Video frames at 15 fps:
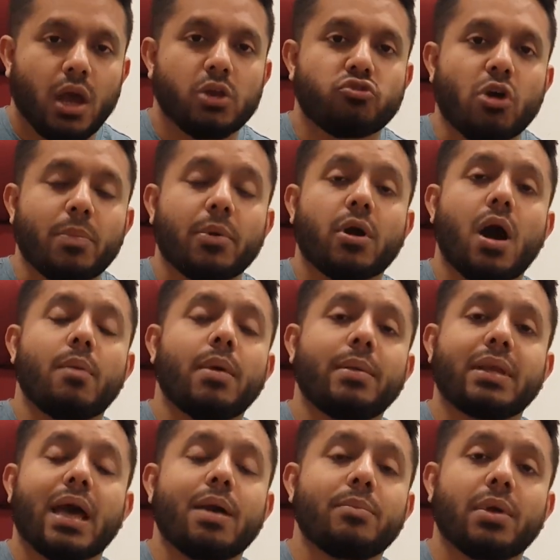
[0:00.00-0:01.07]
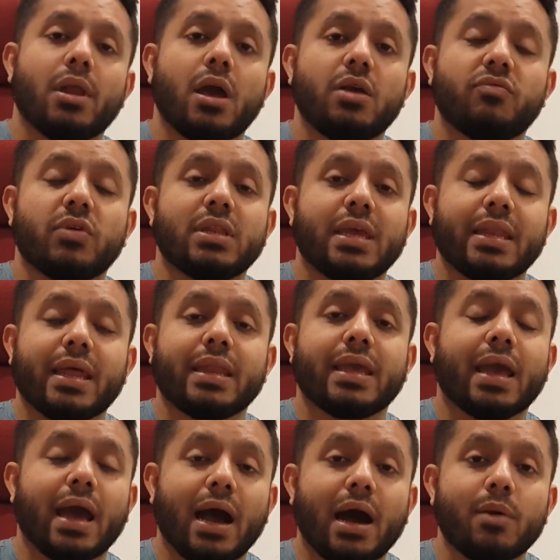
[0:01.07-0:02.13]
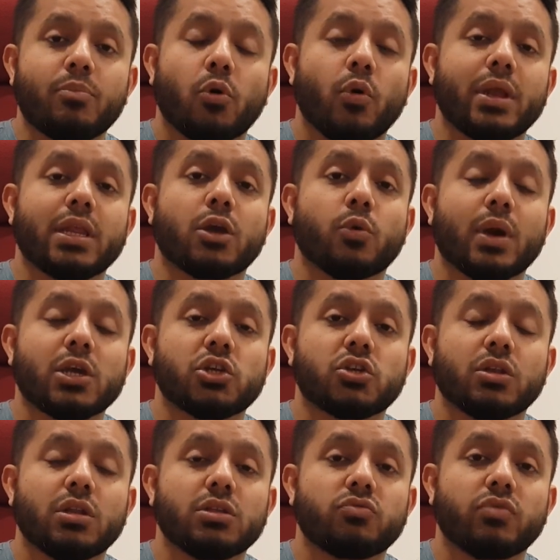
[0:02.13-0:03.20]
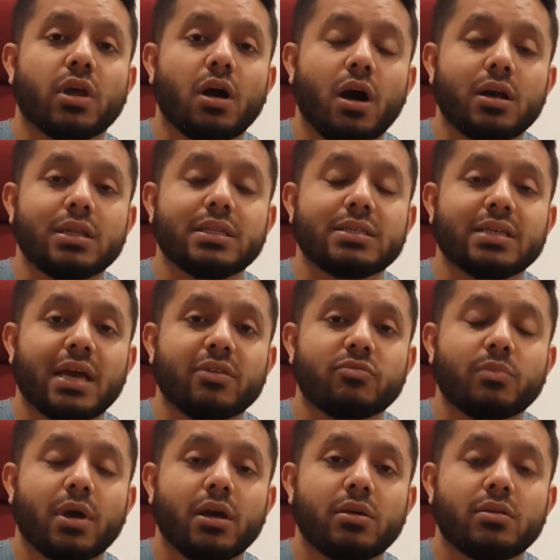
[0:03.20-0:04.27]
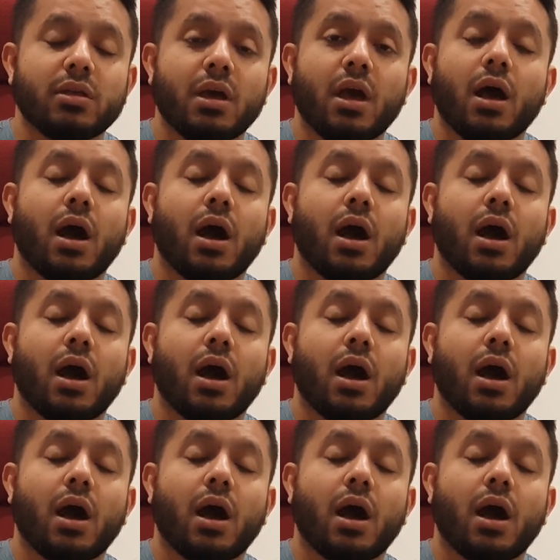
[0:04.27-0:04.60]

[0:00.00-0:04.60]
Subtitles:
Drop a comment down below if you need any help or any questions regarding safe mode.